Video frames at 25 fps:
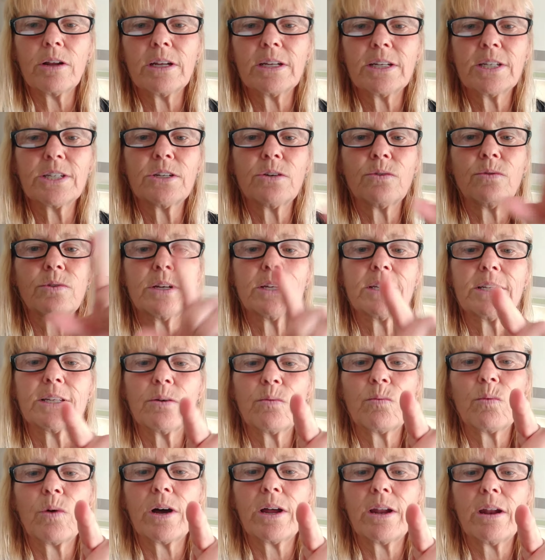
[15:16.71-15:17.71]
And as soon as
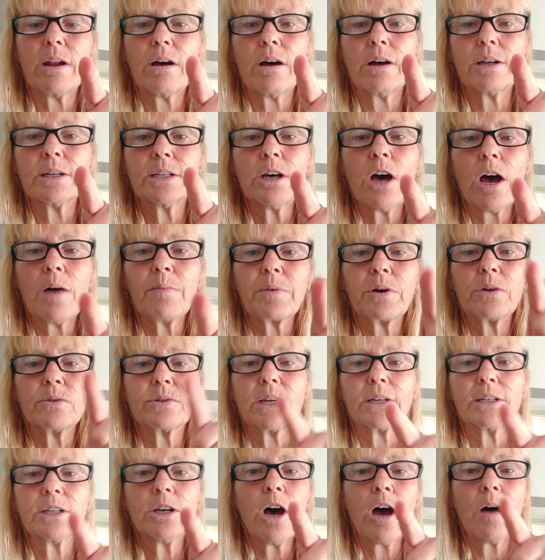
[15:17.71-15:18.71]
the one on top
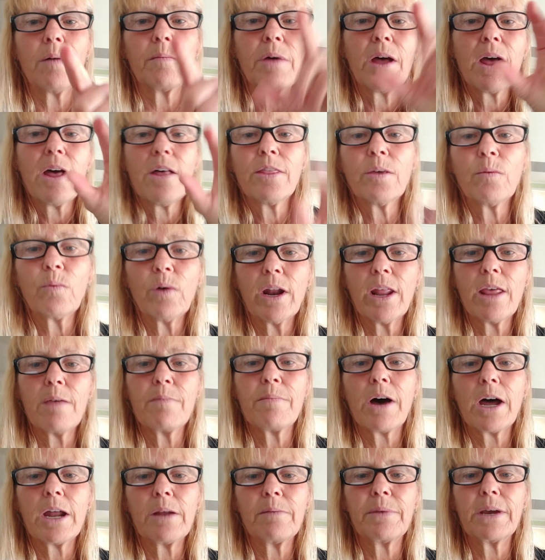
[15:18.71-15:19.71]
goes on top, the one on the
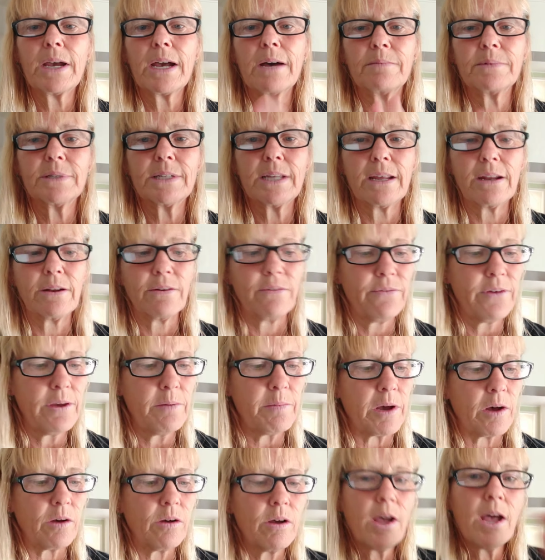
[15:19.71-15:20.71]
bottom becomes then a
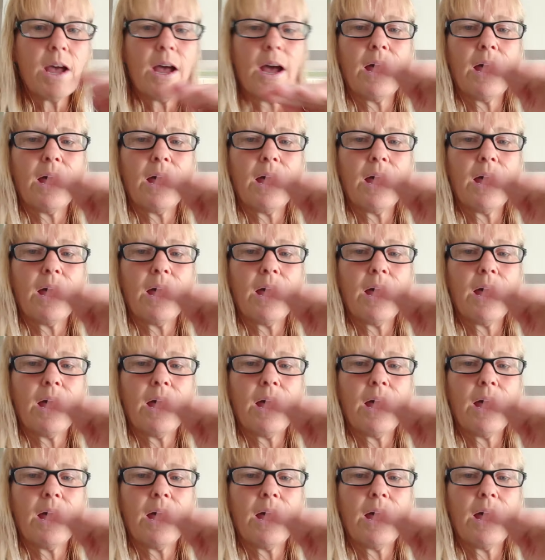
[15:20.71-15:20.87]
female.